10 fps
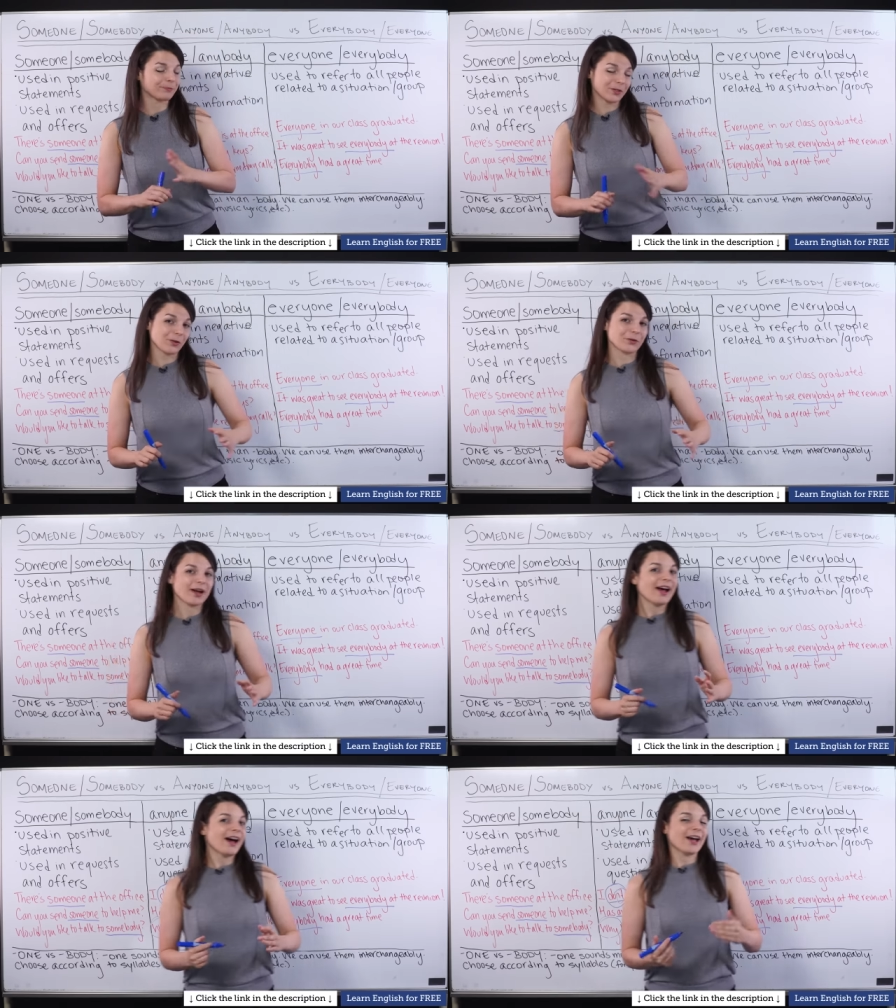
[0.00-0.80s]
So
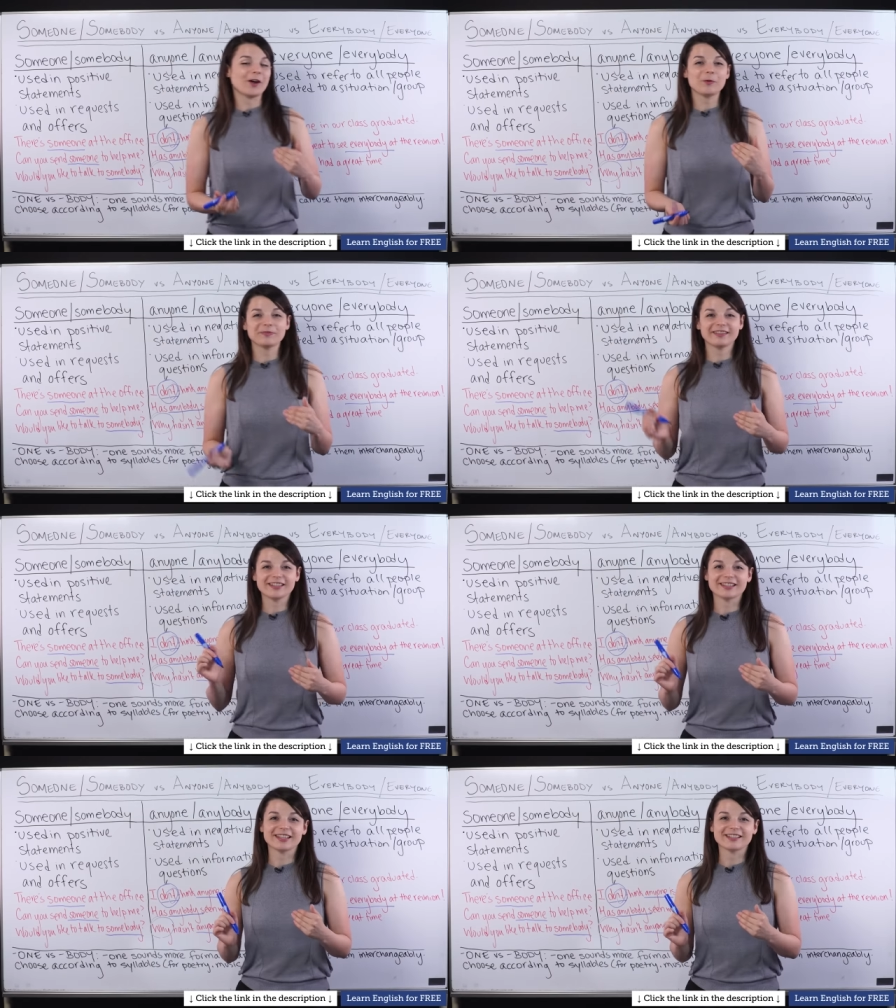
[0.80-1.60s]
I hope that
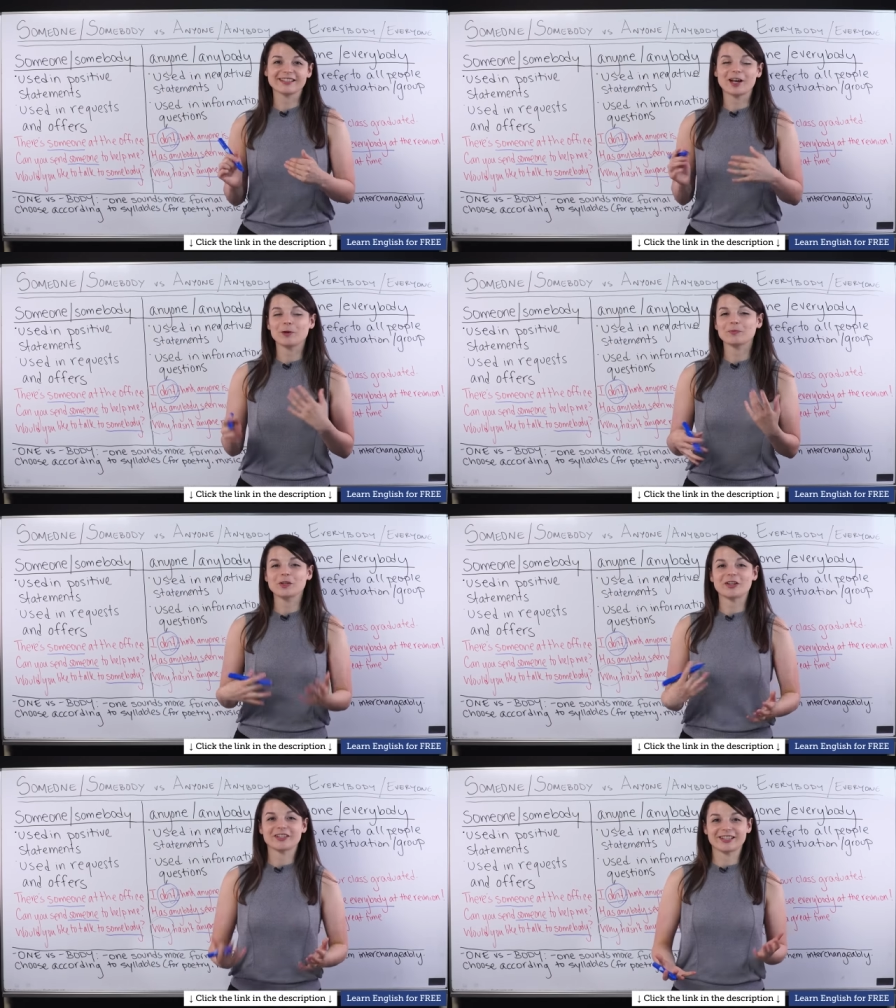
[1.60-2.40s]
this lesson helped
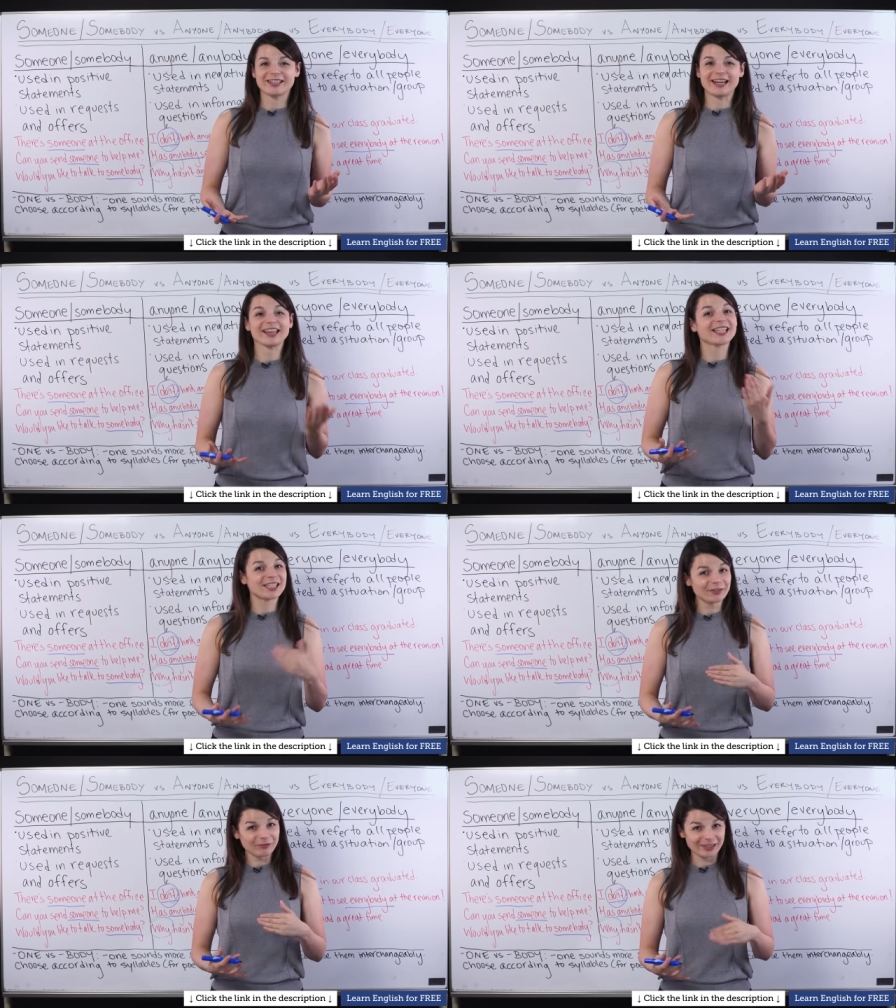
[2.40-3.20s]
you understand the
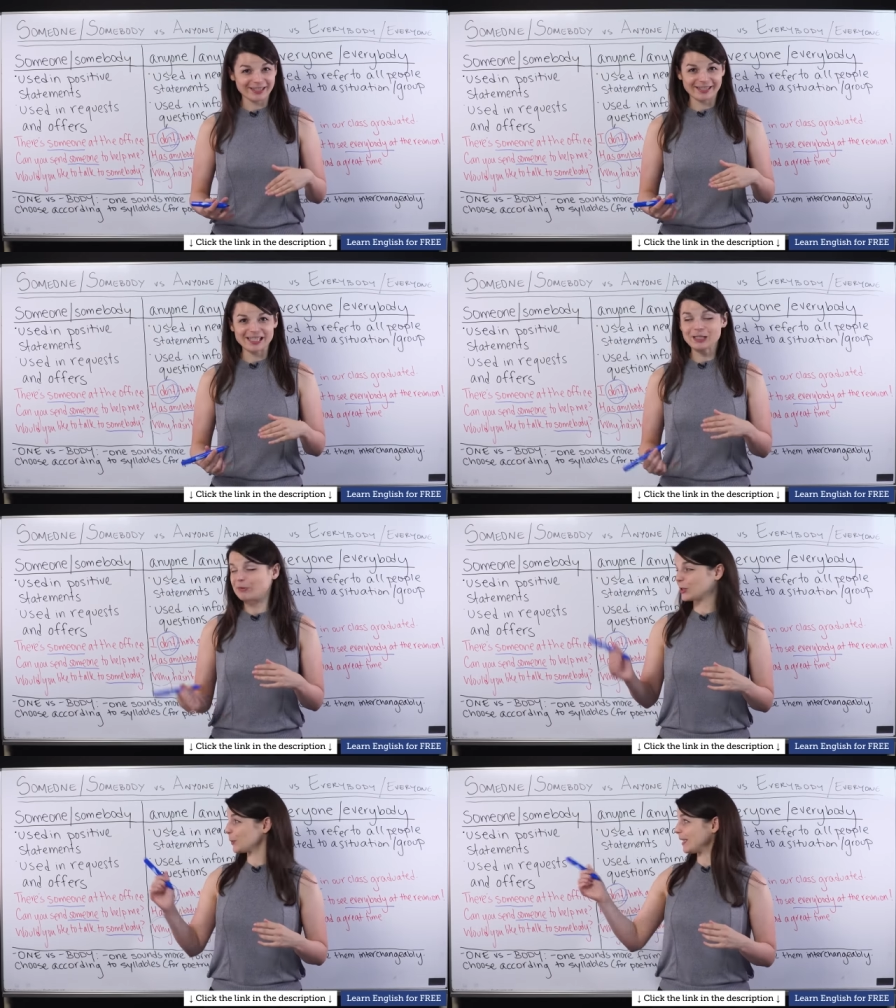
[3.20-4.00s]
differences
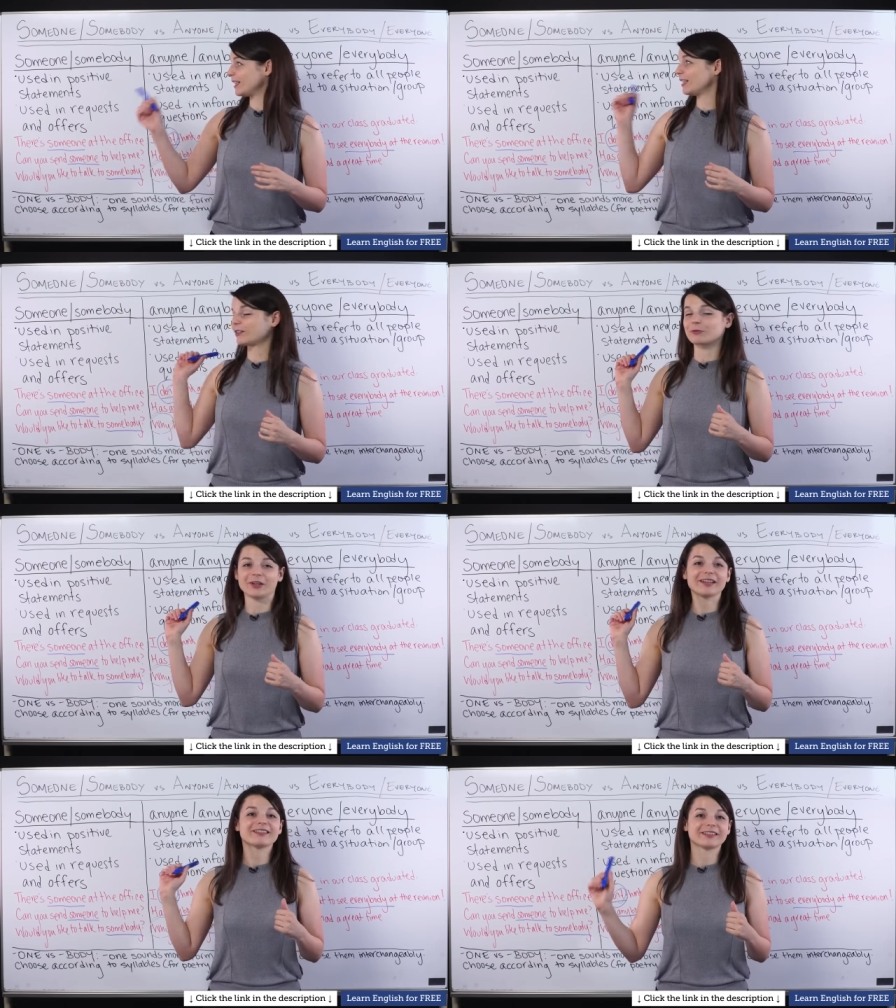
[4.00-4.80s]
between these
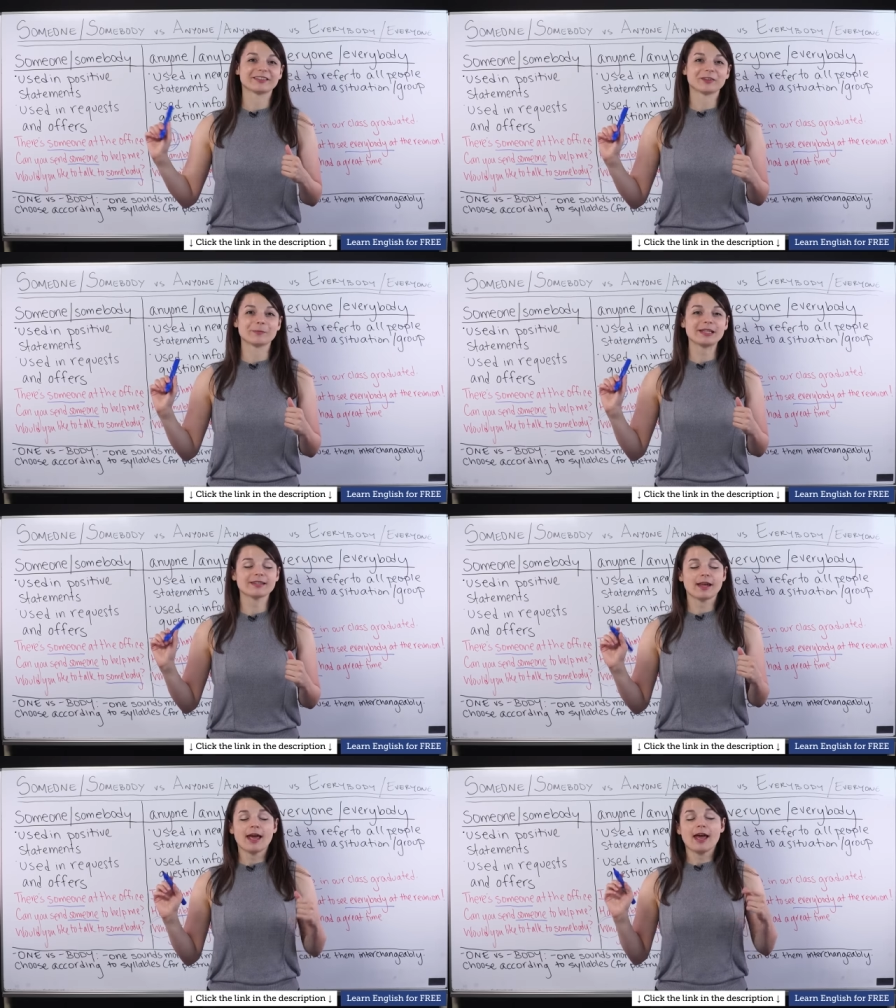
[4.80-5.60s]
words a little bit.